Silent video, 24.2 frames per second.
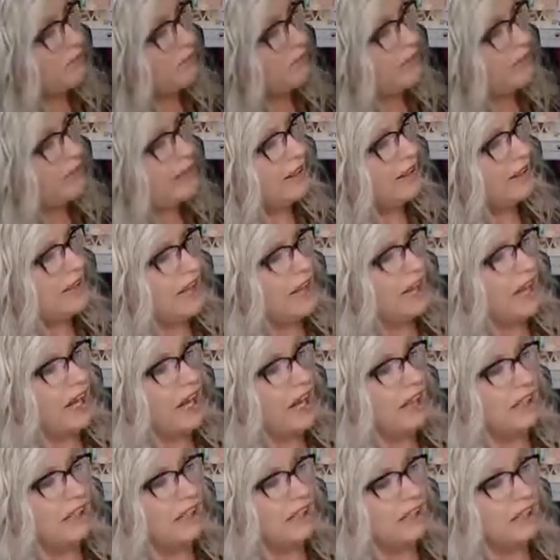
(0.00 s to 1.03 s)
And then
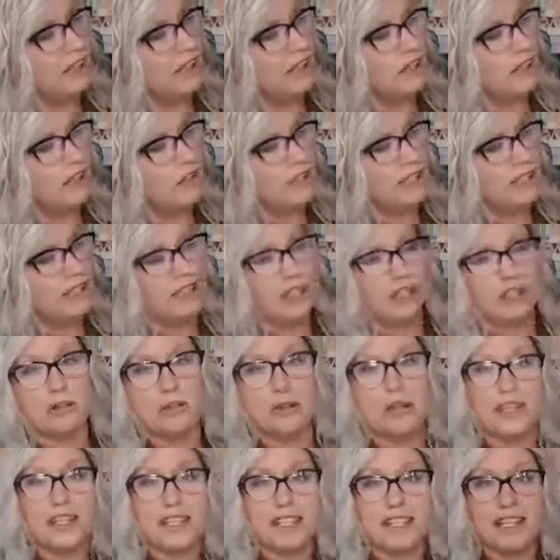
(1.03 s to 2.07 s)
a little holy
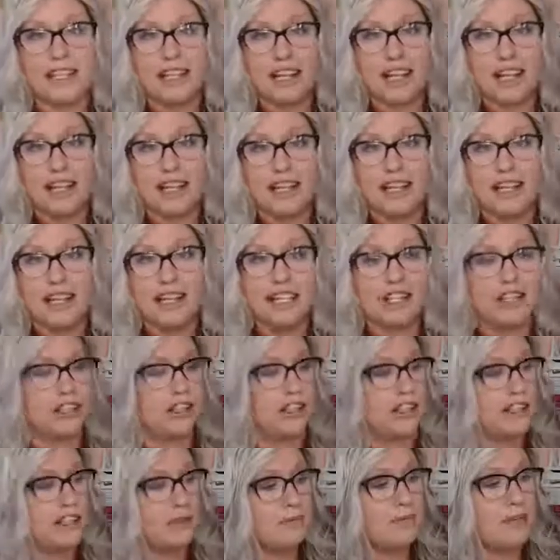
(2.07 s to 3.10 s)
sober insight. So
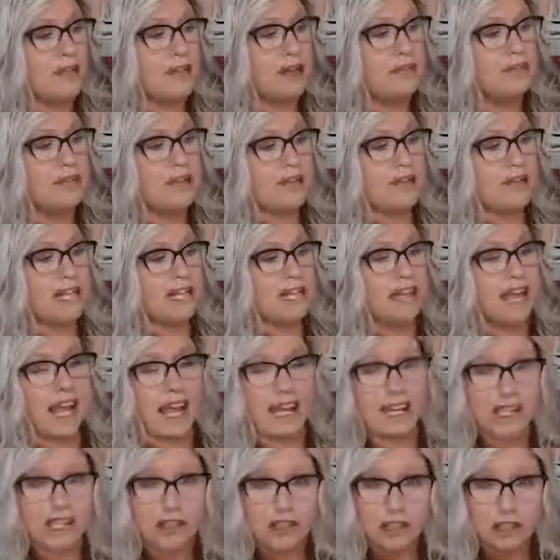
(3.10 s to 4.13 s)
this may be an
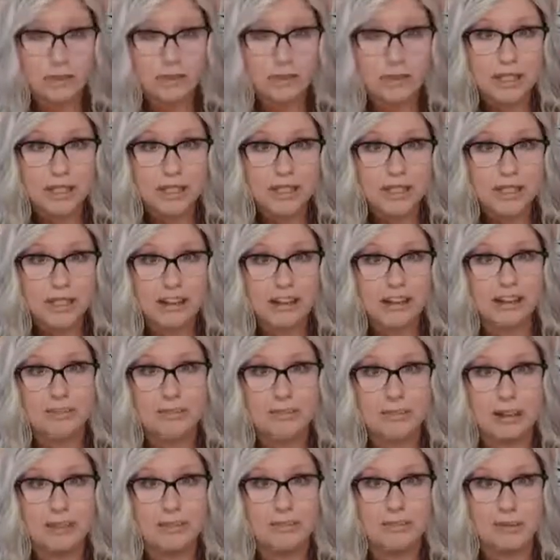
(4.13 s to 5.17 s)
excerpt of
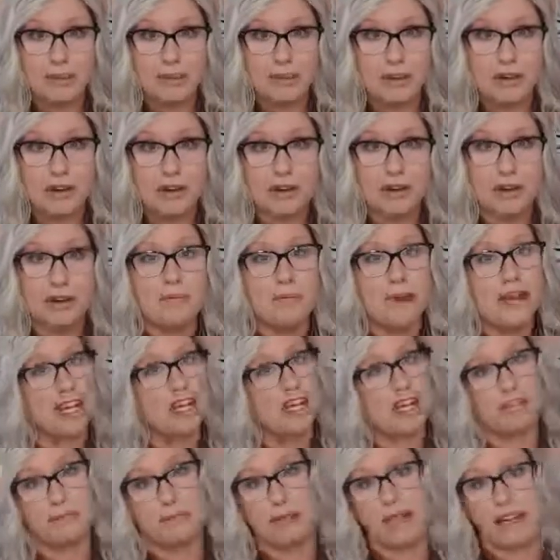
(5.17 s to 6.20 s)
my book, or it may
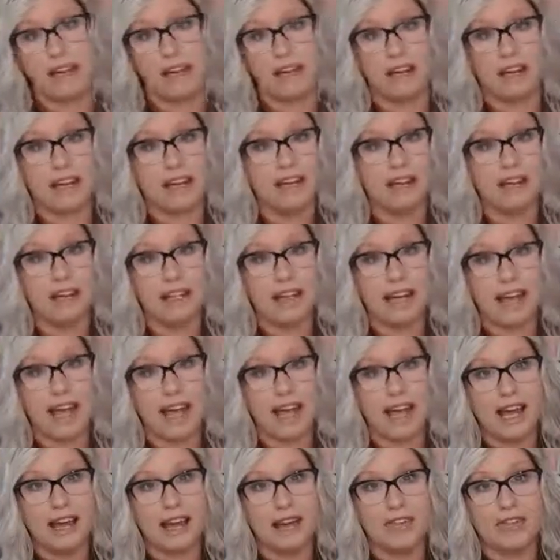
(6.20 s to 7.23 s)
just be a thought that I
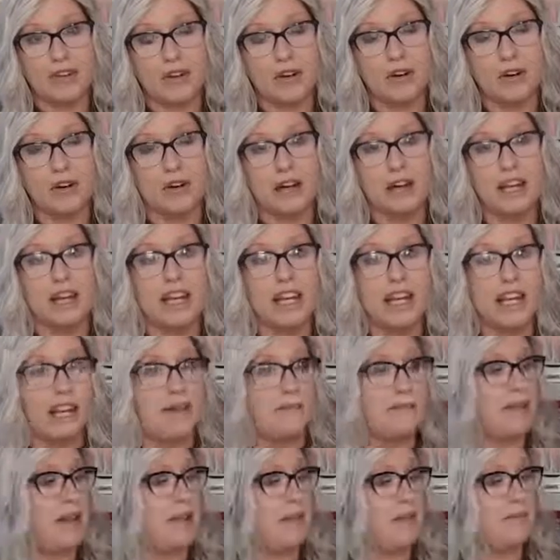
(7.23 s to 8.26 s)
have, or
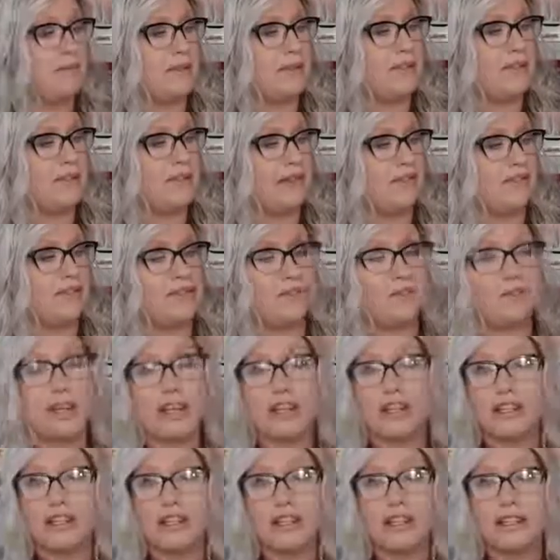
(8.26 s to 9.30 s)
it may be
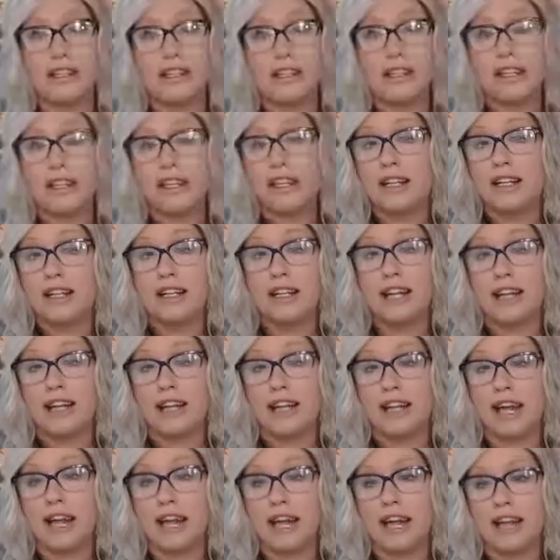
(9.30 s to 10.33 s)
information
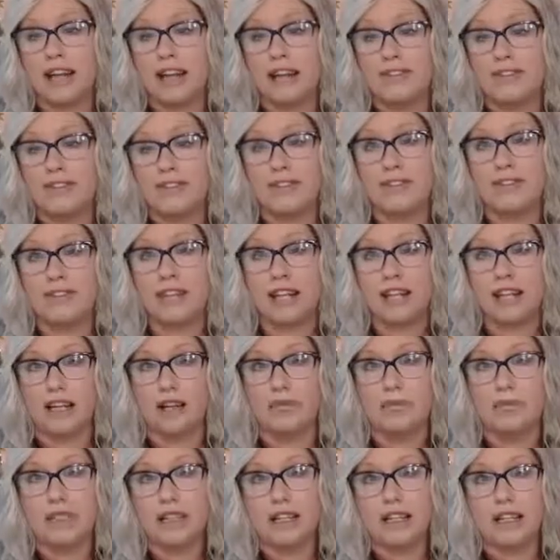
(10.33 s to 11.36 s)
that I've
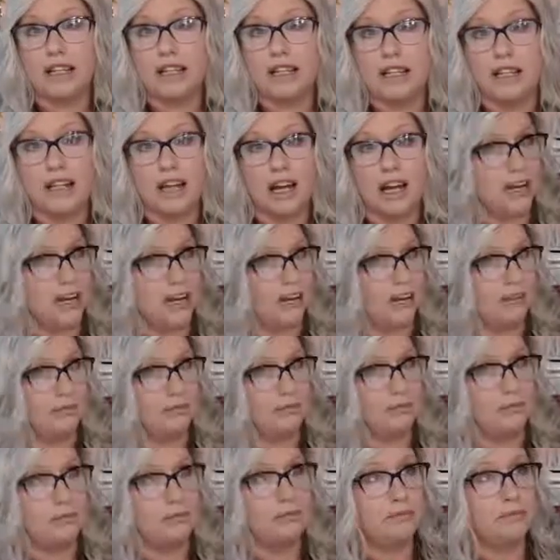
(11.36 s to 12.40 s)
developed,
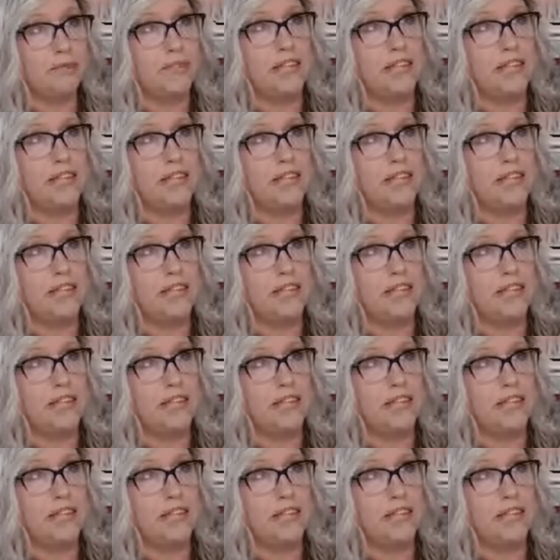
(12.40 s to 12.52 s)
that